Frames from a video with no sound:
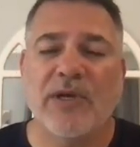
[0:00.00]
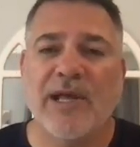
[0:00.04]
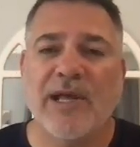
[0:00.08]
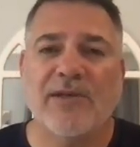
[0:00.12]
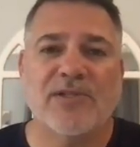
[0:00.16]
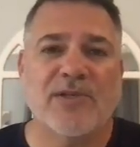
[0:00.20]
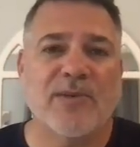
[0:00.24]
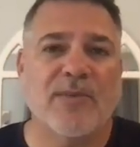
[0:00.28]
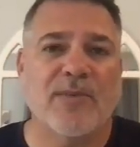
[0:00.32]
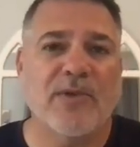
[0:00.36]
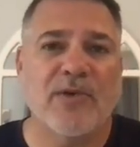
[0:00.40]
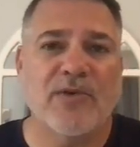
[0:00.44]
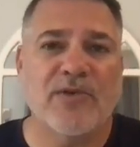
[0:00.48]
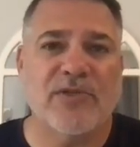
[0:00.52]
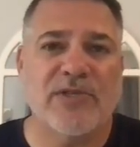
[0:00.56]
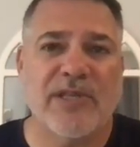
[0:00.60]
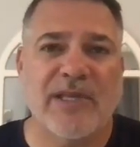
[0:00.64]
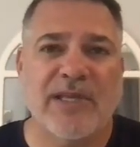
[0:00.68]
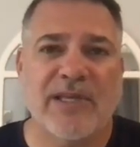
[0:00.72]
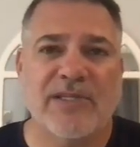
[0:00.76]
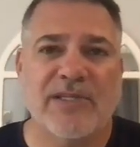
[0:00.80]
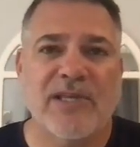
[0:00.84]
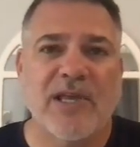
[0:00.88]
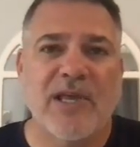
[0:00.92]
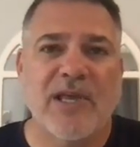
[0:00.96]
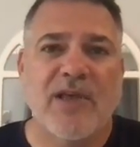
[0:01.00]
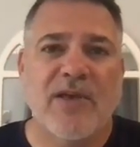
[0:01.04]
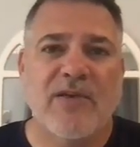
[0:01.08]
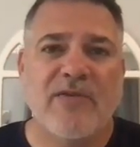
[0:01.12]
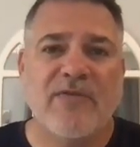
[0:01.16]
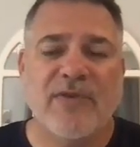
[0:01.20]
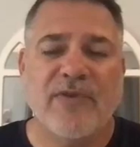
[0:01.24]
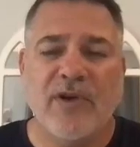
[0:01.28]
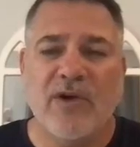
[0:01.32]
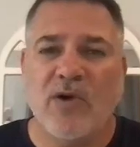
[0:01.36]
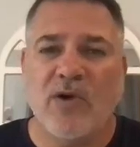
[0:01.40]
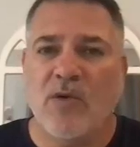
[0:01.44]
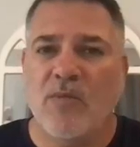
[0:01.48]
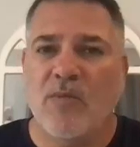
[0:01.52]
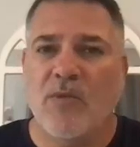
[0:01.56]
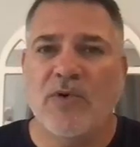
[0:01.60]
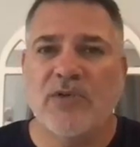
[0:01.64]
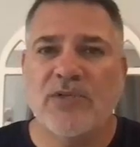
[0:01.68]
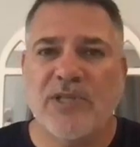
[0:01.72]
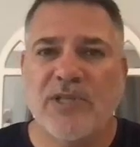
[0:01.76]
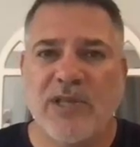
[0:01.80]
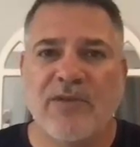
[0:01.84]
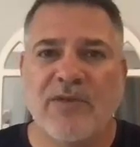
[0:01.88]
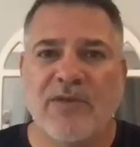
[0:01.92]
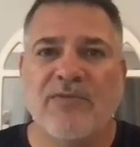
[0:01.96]
Now, some of those things feel
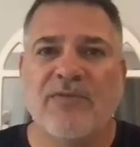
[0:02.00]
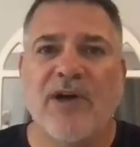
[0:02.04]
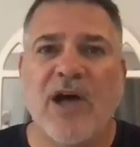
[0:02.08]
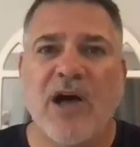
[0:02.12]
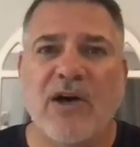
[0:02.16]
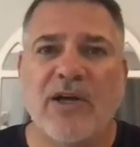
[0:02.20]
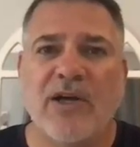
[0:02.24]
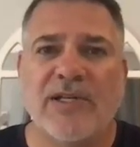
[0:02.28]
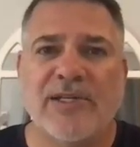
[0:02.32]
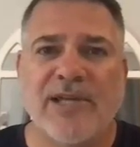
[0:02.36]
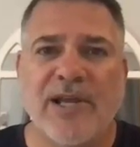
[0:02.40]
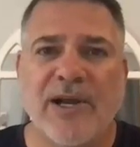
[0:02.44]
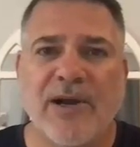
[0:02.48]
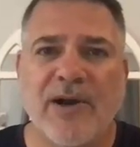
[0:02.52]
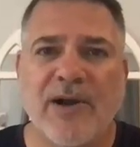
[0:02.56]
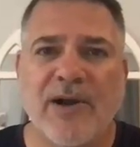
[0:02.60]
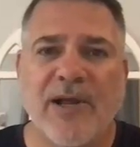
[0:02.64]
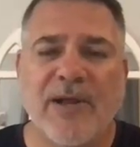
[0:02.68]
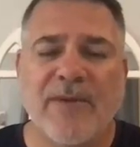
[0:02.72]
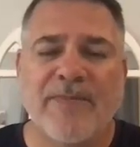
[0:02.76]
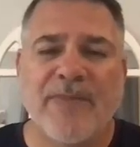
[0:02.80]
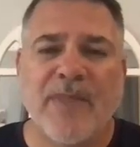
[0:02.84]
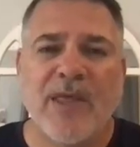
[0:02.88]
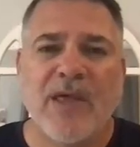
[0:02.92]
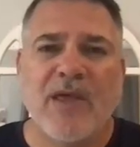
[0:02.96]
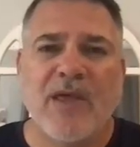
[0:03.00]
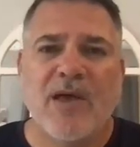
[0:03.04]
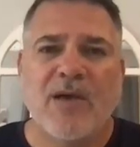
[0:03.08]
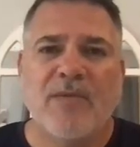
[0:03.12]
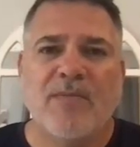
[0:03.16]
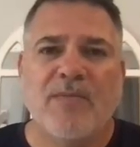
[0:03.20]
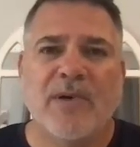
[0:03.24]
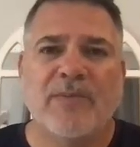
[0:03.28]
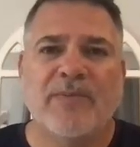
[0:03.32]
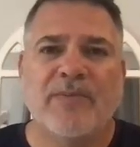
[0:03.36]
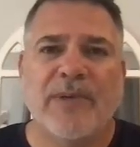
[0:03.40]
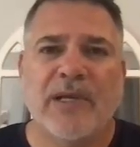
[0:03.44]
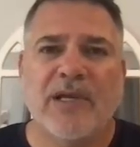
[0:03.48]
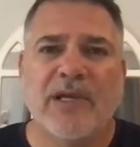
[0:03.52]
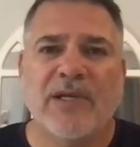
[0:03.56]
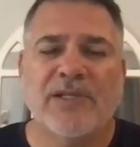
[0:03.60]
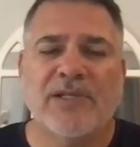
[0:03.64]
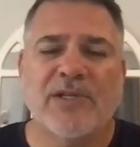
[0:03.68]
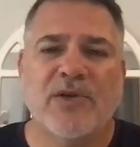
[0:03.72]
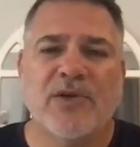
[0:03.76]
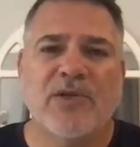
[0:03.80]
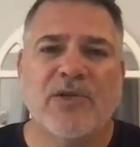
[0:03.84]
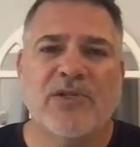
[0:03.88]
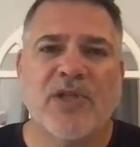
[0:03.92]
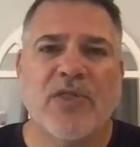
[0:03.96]
almost involuntary, but because
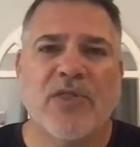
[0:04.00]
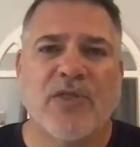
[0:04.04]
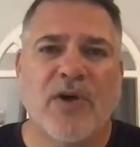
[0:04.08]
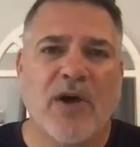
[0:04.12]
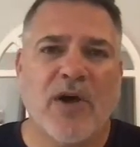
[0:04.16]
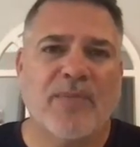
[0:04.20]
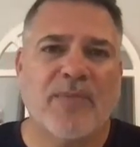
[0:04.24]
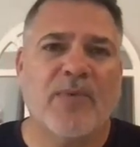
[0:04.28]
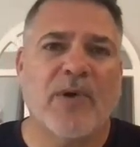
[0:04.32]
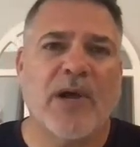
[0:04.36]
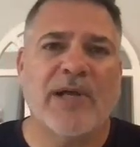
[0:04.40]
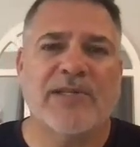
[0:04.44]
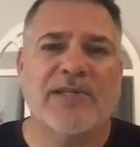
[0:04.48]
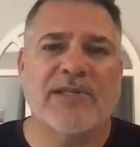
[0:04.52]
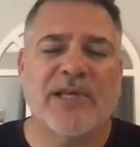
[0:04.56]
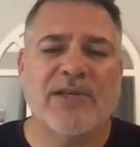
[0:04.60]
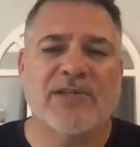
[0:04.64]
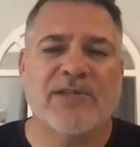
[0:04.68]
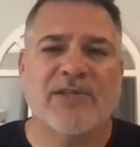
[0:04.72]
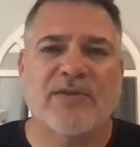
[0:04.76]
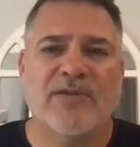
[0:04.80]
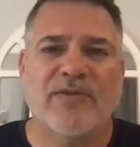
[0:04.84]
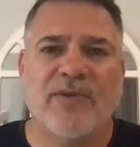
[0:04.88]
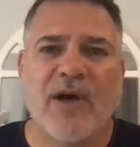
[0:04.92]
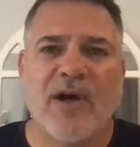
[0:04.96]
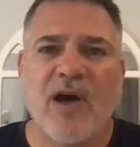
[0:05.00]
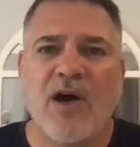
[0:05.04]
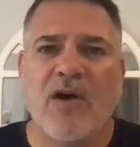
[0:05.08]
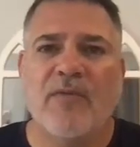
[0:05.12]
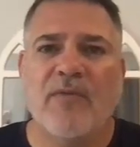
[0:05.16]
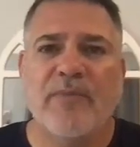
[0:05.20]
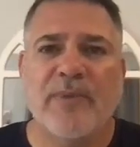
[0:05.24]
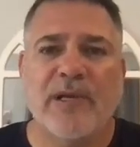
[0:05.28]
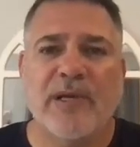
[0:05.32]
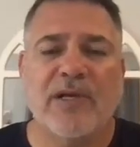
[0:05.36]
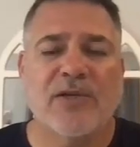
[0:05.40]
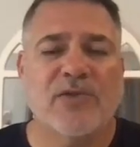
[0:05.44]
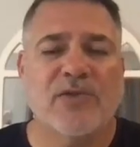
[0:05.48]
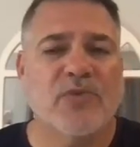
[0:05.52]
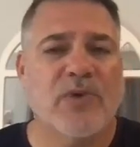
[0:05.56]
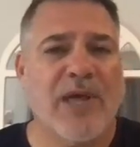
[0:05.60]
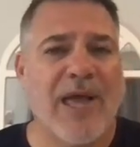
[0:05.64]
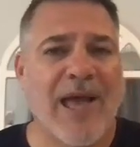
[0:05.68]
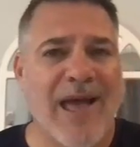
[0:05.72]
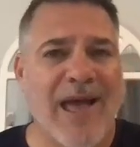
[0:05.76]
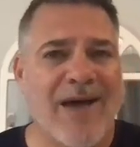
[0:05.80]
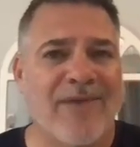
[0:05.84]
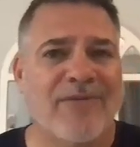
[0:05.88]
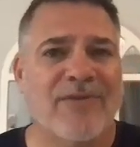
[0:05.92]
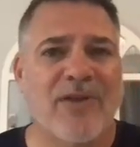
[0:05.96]
there is a thought process involved, because we
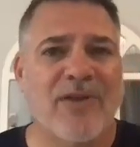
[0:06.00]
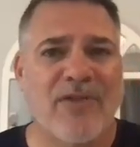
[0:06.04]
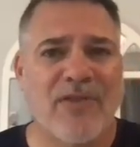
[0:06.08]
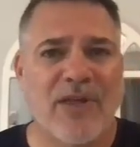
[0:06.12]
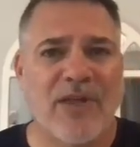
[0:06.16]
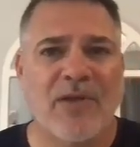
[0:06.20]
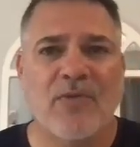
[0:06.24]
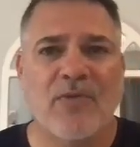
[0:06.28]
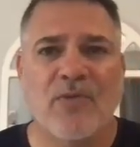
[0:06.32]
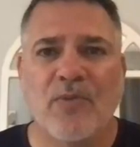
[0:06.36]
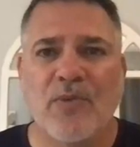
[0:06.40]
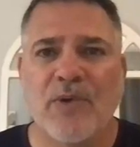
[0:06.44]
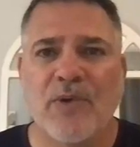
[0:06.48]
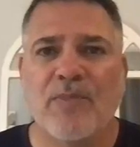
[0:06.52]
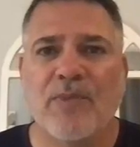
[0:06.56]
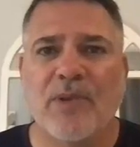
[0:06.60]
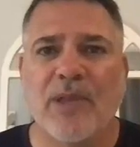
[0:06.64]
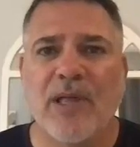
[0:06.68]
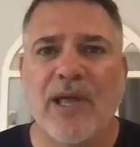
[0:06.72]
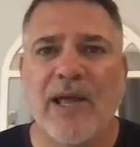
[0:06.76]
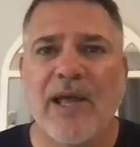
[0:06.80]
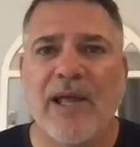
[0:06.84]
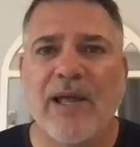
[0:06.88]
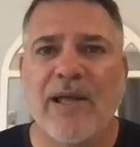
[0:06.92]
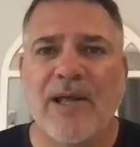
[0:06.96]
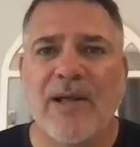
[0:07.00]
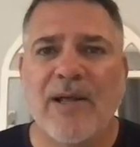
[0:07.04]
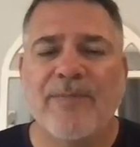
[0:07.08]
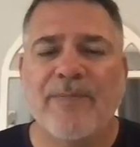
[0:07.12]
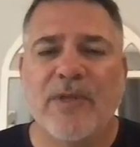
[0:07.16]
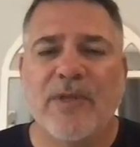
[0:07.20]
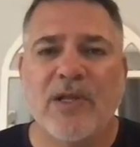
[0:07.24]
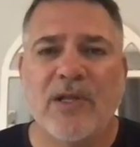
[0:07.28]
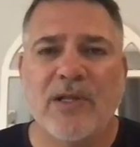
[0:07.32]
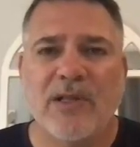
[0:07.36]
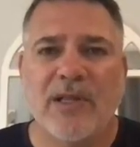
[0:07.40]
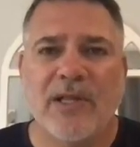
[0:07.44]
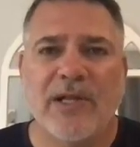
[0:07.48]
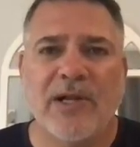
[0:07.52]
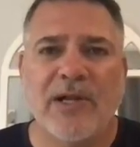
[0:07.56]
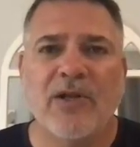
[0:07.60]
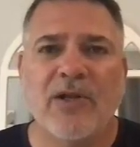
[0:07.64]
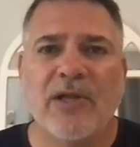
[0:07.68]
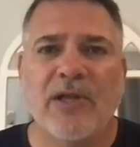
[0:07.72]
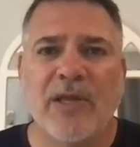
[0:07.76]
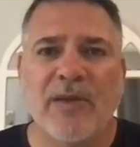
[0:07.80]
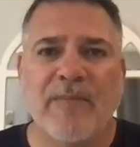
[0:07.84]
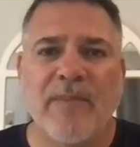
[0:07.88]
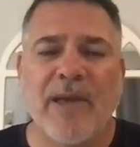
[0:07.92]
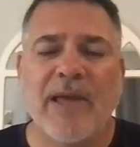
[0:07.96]
have to think when we play,
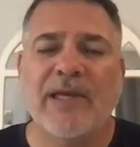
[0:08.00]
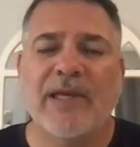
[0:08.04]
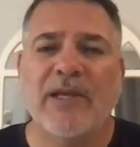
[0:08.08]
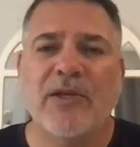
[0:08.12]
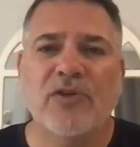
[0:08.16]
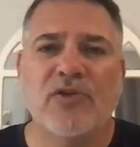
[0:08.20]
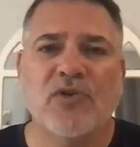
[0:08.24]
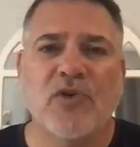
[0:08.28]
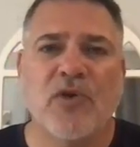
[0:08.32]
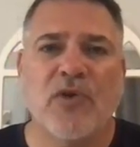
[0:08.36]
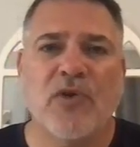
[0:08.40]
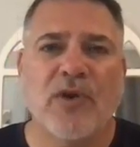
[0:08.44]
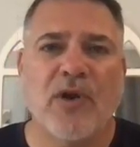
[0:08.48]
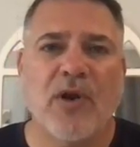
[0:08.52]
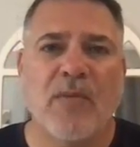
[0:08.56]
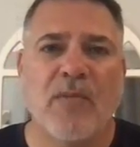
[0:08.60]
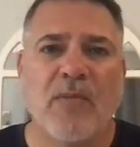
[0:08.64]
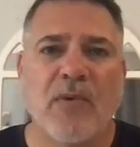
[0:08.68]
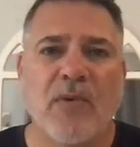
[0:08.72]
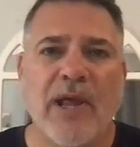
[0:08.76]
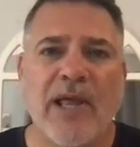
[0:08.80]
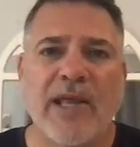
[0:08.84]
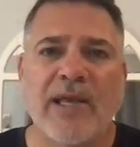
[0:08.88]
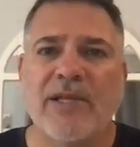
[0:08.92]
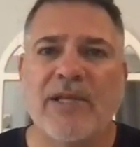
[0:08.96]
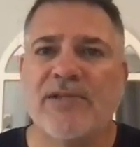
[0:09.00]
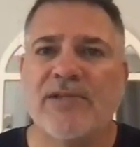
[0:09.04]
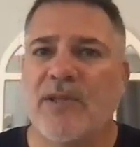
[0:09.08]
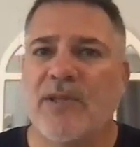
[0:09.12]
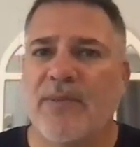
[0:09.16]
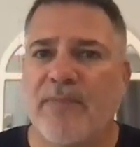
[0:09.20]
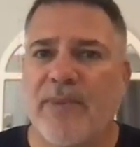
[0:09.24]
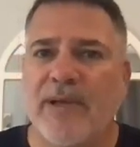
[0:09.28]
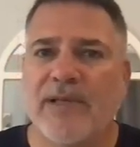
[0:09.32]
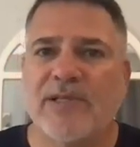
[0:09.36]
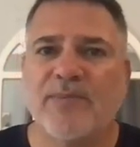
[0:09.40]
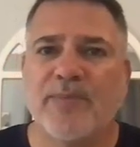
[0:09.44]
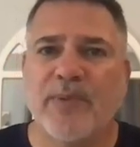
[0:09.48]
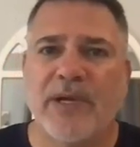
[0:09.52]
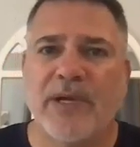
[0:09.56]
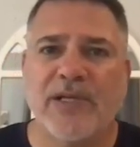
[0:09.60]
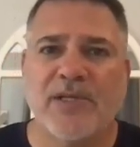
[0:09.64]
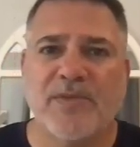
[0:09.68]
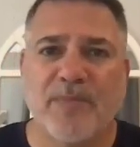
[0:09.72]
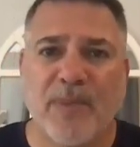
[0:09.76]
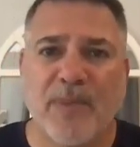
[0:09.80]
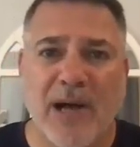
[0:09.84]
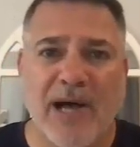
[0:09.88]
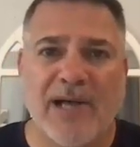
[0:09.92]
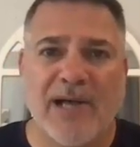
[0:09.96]
clearly making sure that our brain is in the best
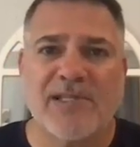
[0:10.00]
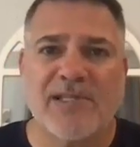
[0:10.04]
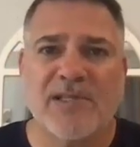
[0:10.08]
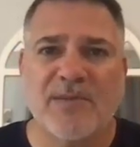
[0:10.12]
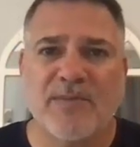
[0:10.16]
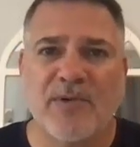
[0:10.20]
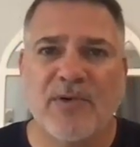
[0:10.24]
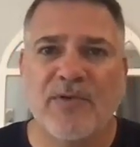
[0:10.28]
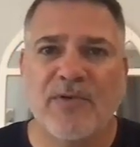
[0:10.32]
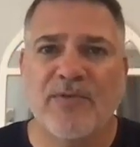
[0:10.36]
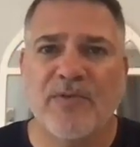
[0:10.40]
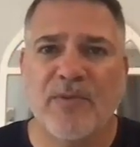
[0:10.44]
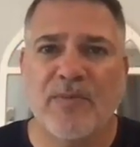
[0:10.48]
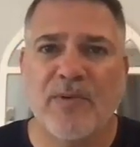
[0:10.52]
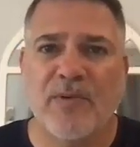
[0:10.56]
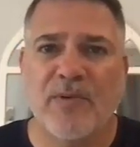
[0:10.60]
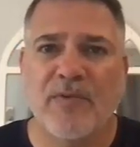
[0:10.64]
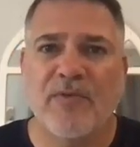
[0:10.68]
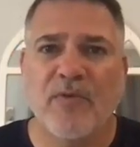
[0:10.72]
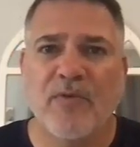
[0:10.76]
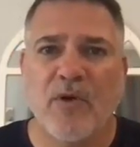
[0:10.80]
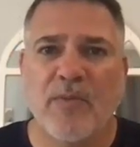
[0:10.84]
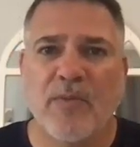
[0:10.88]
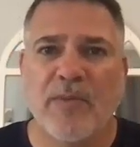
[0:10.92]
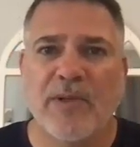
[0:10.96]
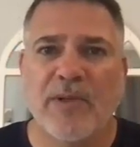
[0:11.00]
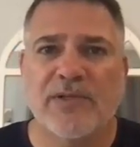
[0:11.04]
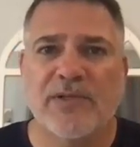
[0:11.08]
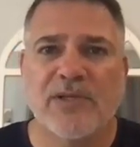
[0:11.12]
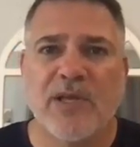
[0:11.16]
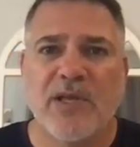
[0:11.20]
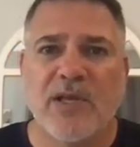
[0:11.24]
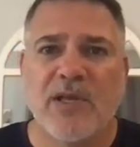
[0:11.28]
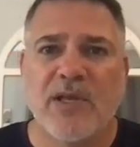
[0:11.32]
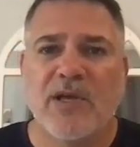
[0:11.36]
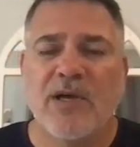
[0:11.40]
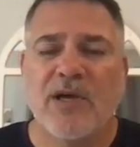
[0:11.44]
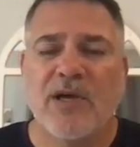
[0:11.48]
place possible for performance